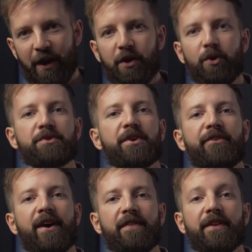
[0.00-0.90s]
You'll also
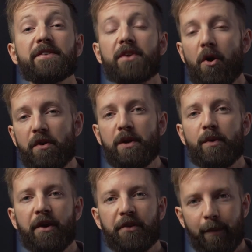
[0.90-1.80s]
find that it's only
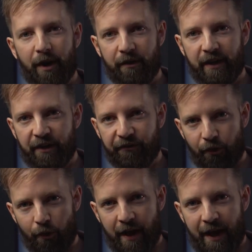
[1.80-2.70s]
worth uploading in
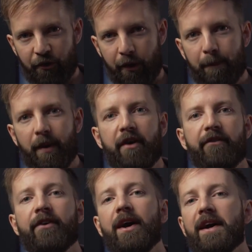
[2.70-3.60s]
4K or above,